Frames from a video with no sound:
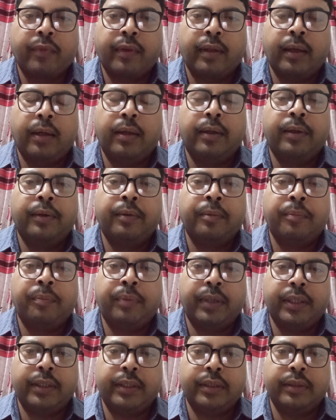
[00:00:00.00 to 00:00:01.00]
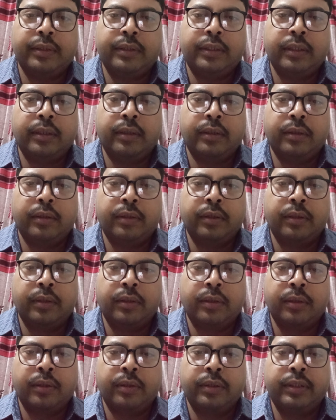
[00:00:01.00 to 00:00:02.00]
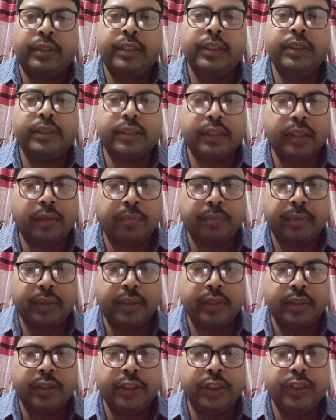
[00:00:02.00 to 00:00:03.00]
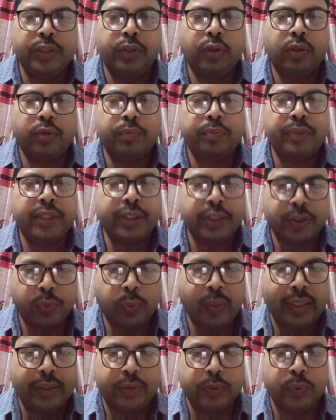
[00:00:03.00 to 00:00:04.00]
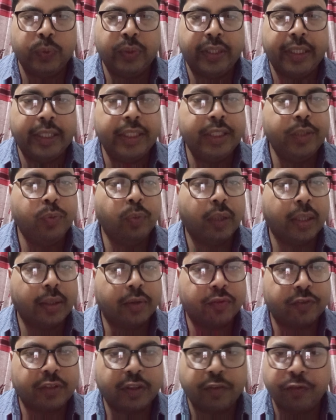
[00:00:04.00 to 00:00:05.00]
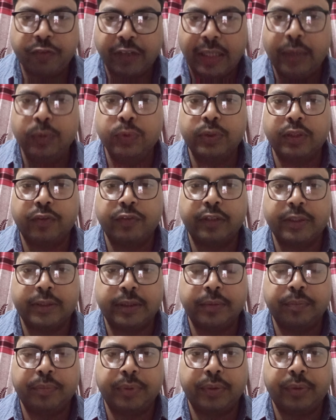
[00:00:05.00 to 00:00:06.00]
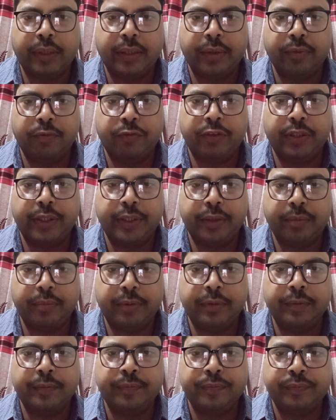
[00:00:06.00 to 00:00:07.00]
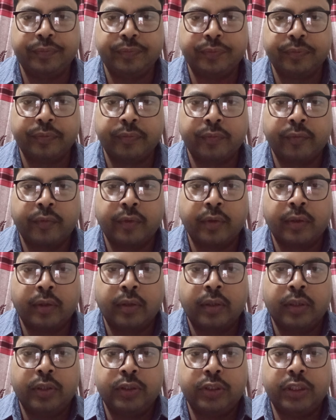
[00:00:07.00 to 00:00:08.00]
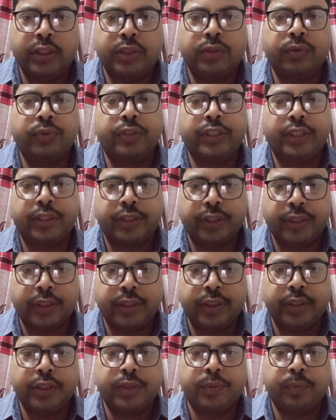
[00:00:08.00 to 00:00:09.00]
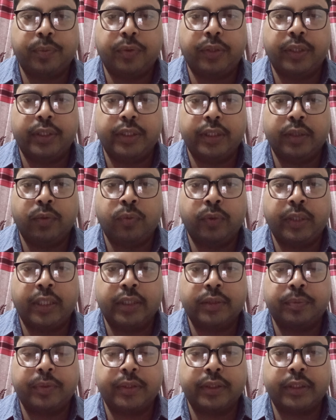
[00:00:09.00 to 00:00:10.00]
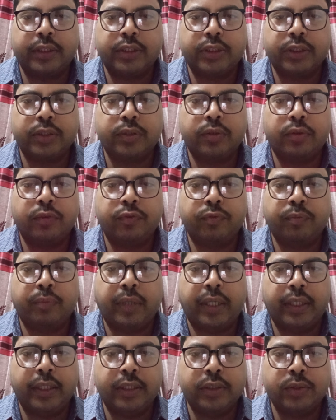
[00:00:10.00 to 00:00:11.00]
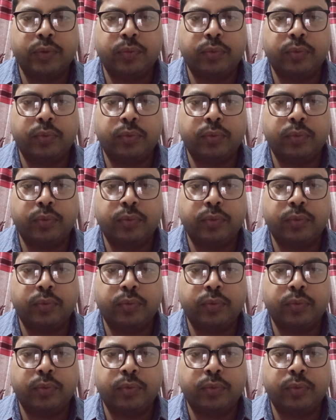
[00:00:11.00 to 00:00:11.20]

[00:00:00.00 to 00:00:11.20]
And but this number need not be equal to any one of the values of the simple random variable. Just to reiterate this point, expectation of x,